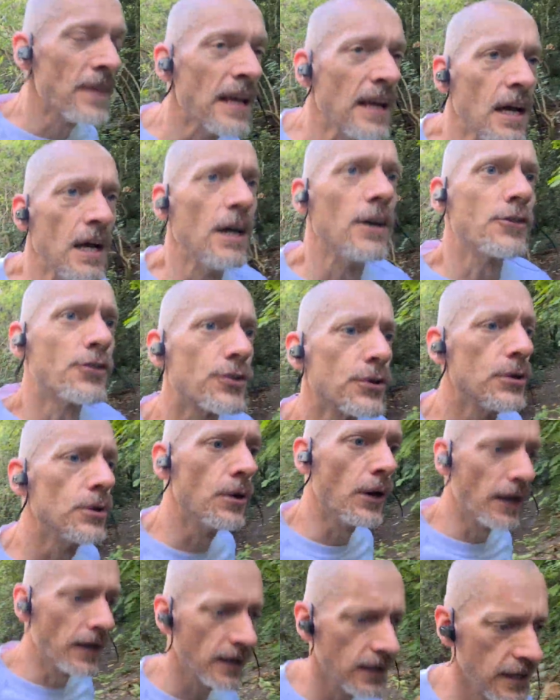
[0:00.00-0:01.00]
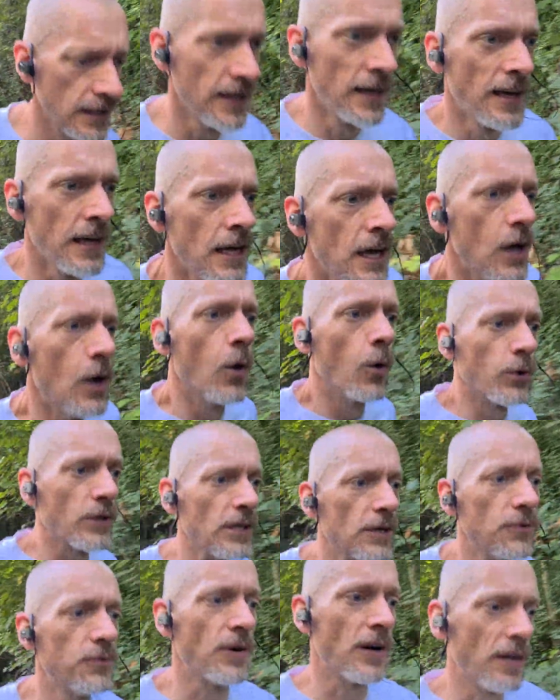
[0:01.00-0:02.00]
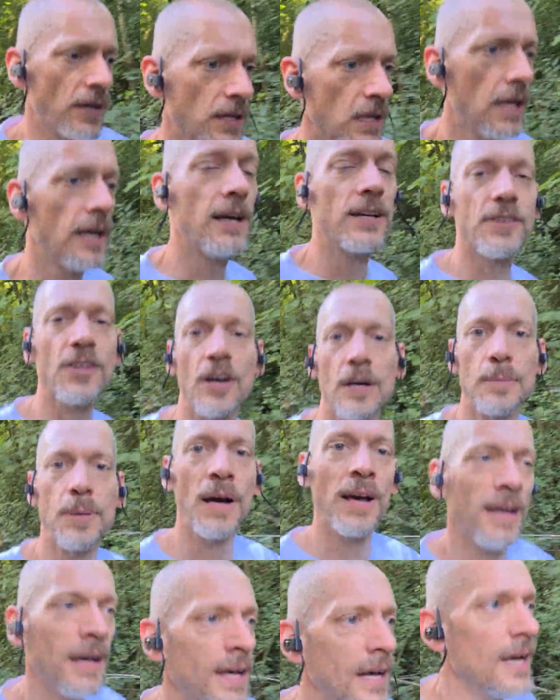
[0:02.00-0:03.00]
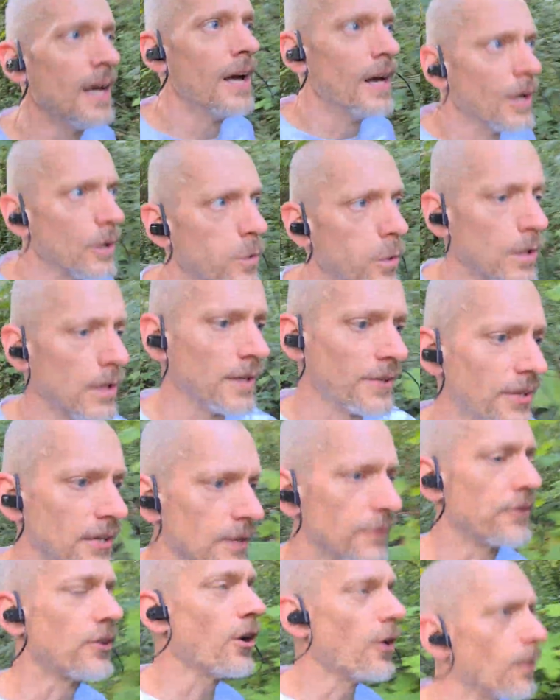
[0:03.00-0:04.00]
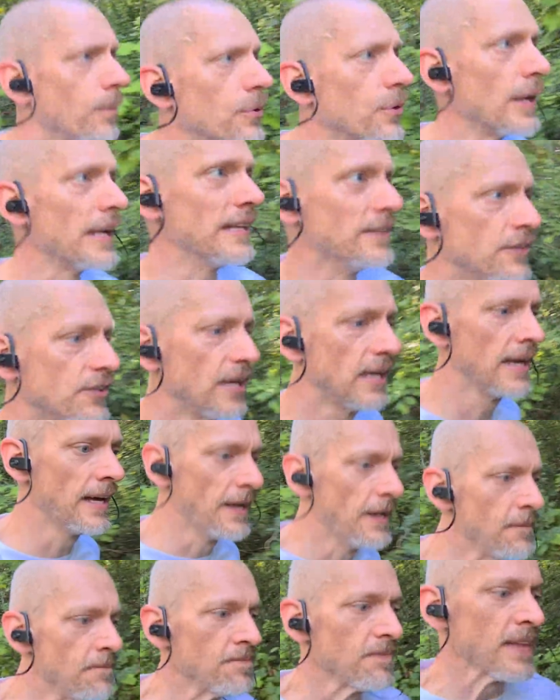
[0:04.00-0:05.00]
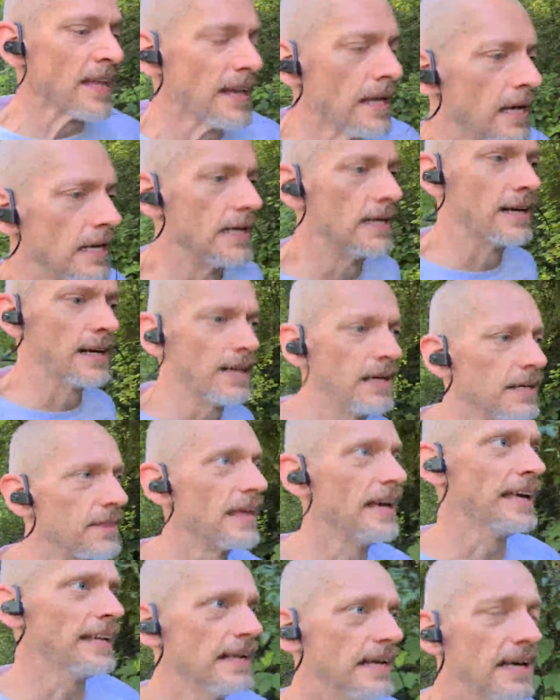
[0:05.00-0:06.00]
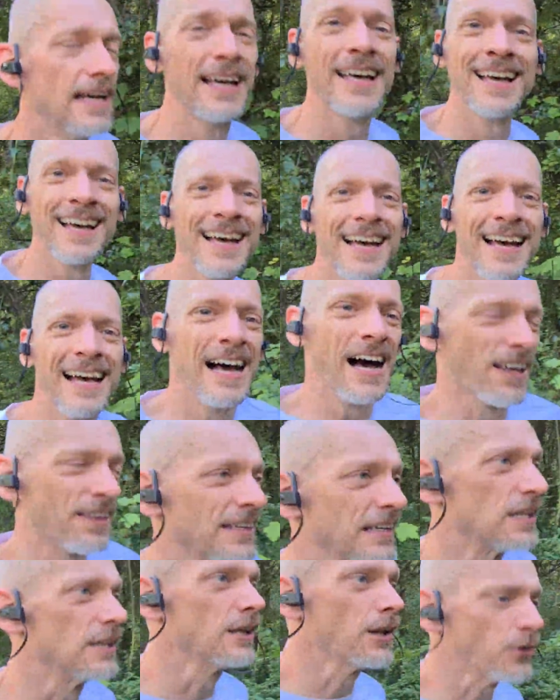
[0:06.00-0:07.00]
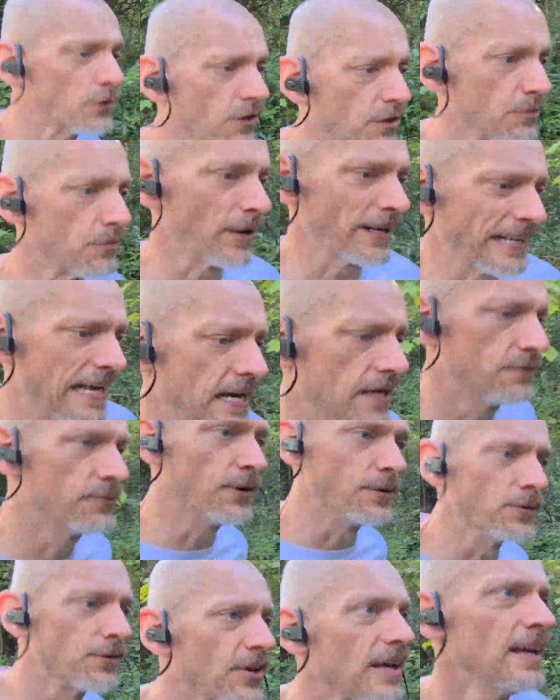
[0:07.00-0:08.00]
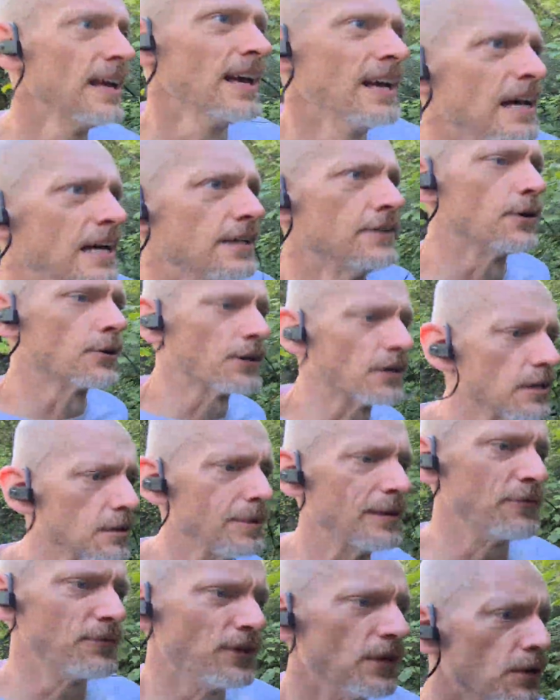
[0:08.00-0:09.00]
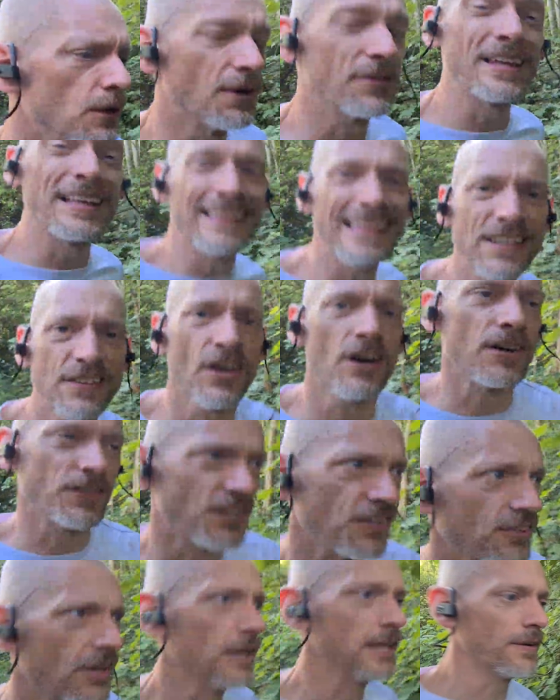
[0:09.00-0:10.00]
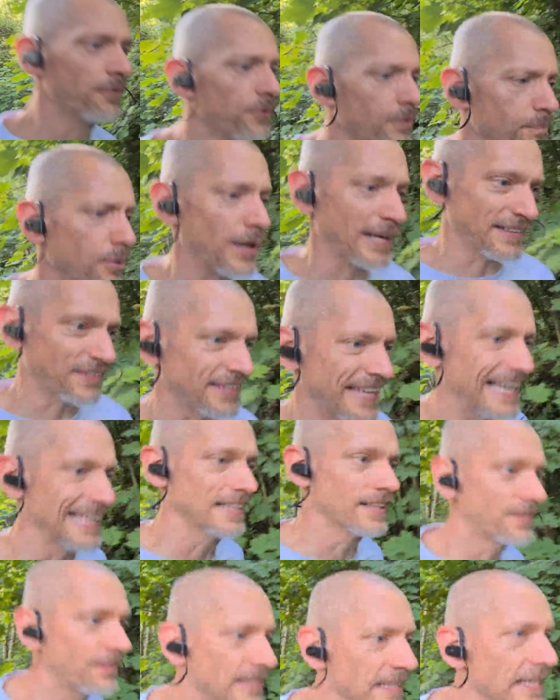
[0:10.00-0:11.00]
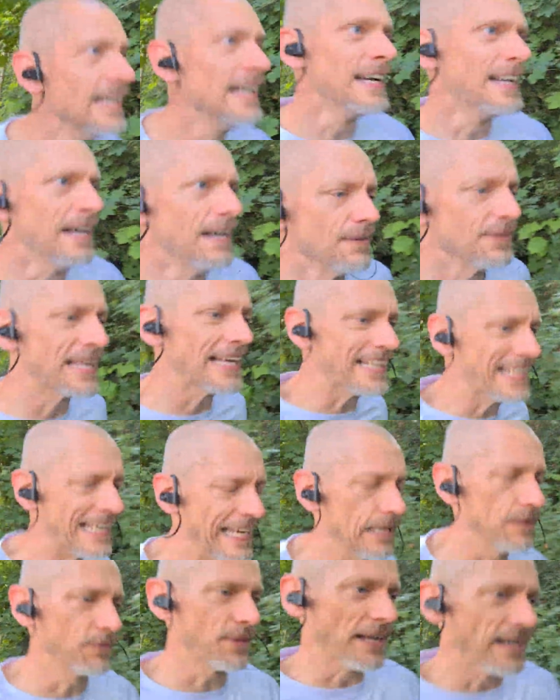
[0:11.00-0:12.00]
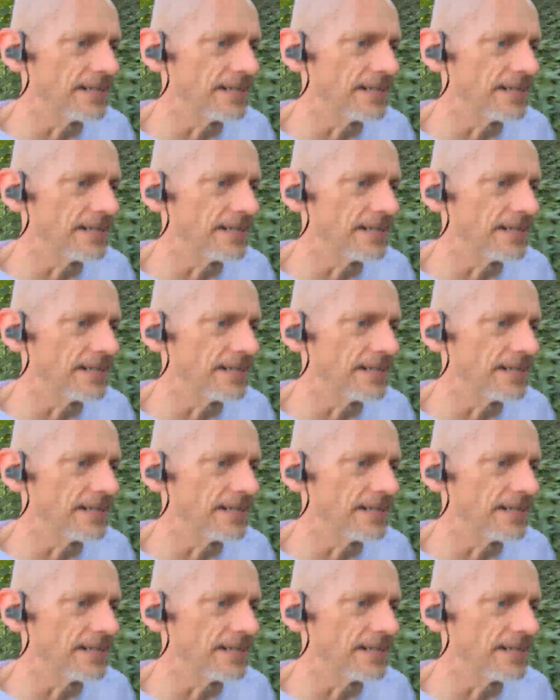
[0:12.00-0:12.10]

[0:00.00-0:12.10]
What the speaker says: a true audiophile type quality of top range, then I think a lot of the running headphones are not going to be for you. I think these are designed for practicality, getting out there,